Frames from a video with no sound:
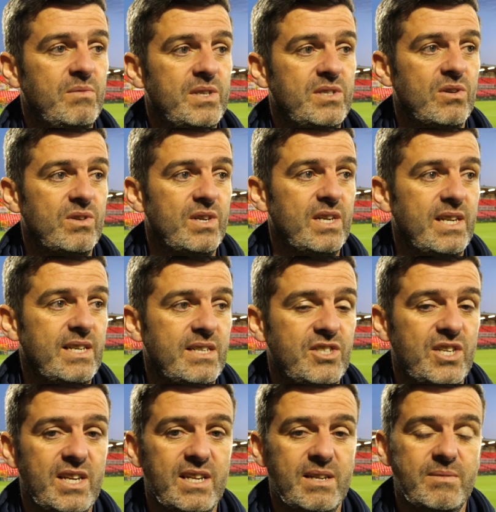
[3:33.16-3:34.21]
took it on the
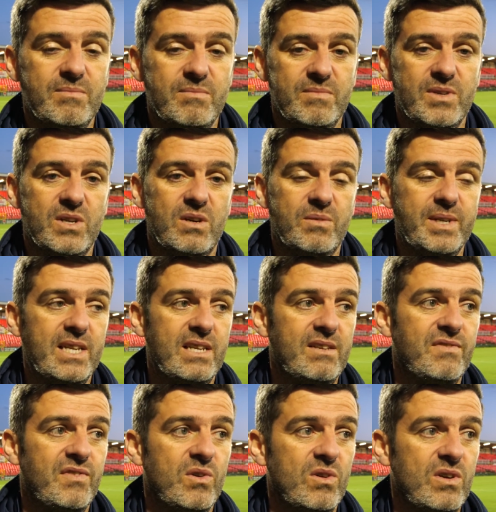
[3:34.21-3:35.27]
chin, and we
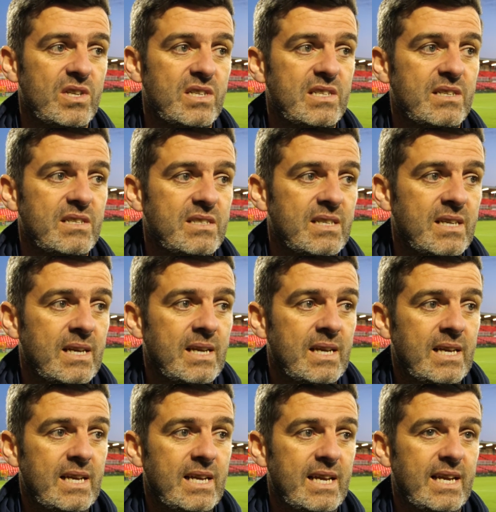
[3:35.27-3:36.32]
didn't fold, and
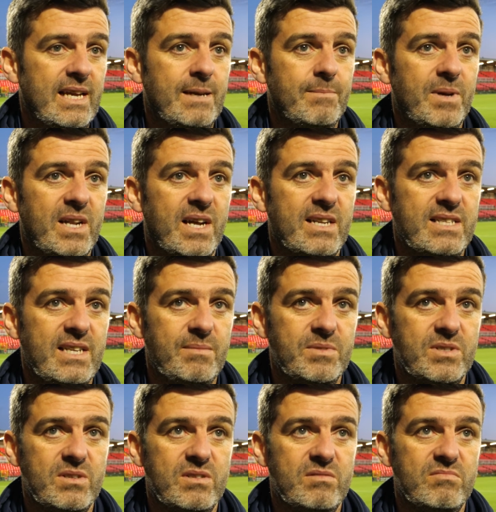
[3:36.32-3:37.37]
a lot of
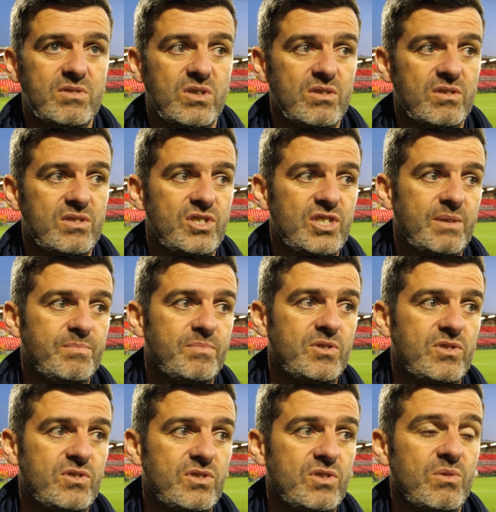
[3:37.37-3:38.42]
teams could ship
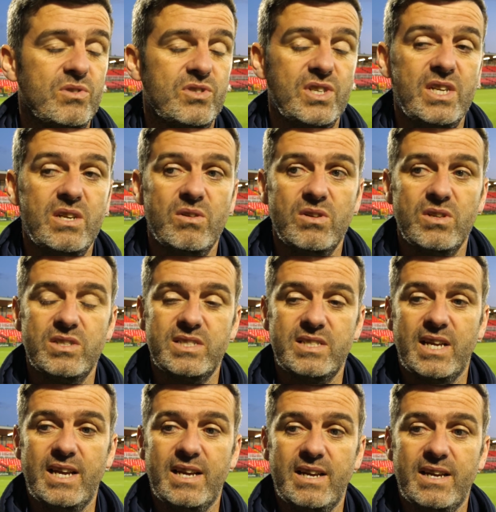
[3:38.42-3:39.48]
2 or 3
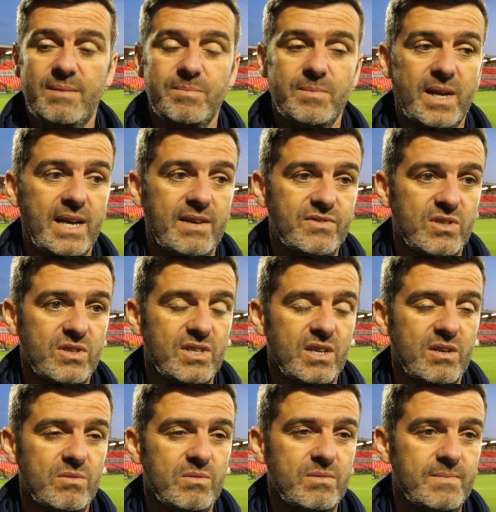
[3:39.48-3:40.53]
goals after going
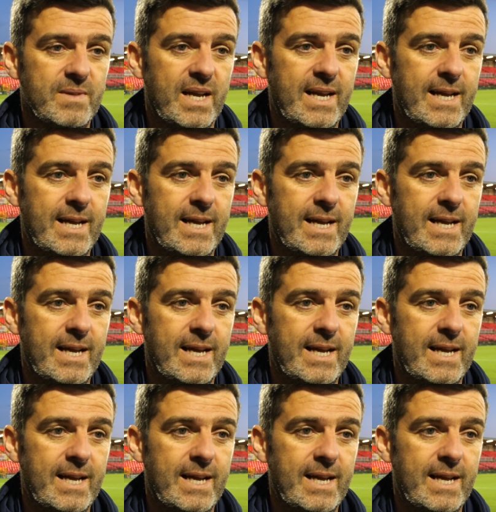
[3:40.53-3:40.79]
down.